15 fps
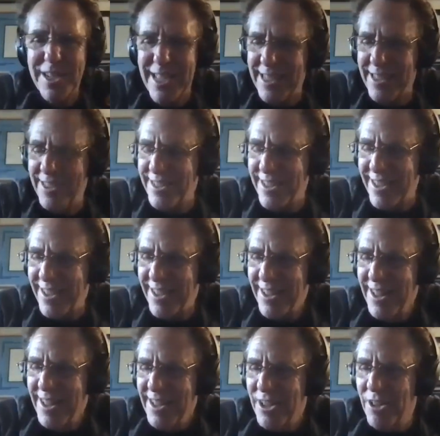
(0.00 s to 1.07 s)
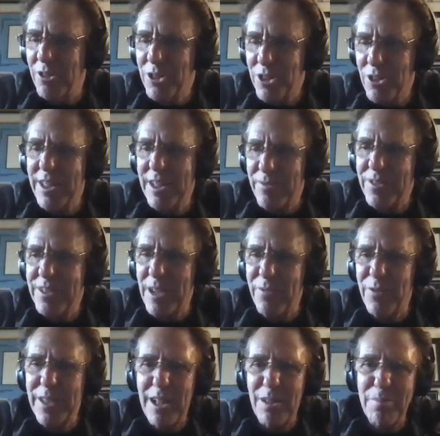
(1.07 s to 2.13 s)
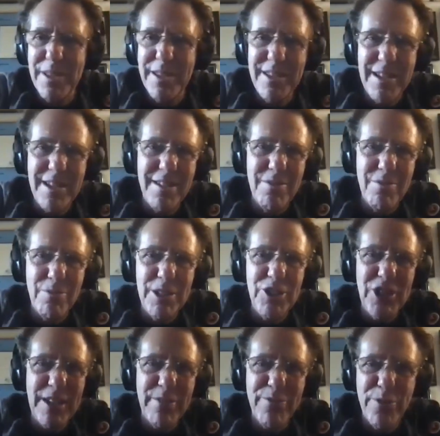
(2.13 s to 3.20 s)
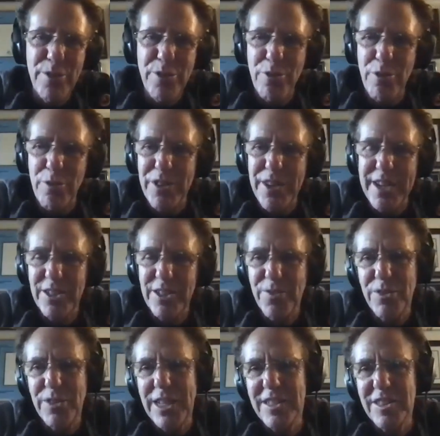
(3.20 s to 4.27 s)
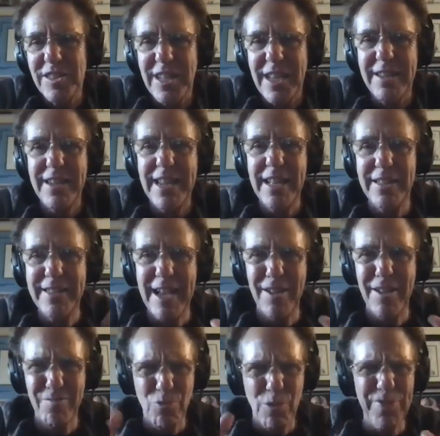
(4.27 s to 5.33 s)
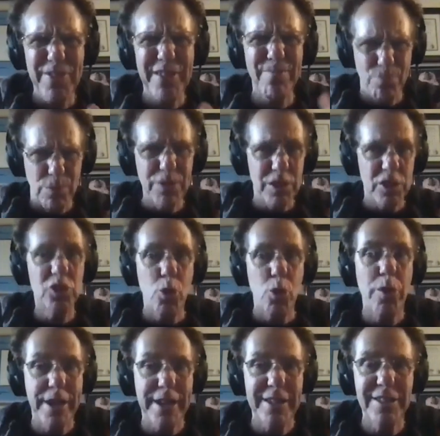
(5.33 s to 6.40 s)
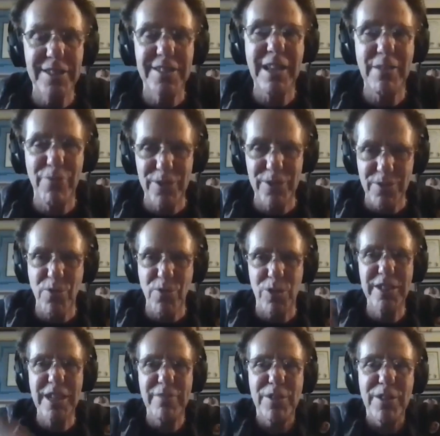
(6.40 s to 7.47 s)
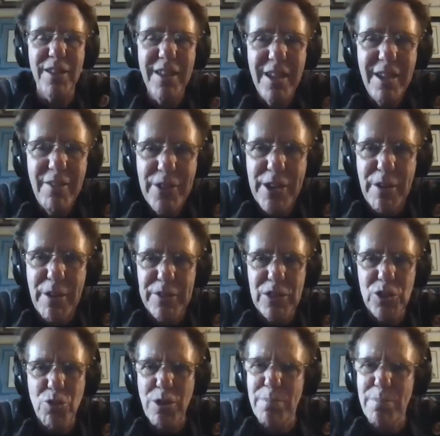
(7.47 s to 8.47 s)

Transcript: And uh, you know, so def- definitely I'll be uh, reaching out further over the next few days as I nail down what the what the story is, because I first, of course, have to figure out the story.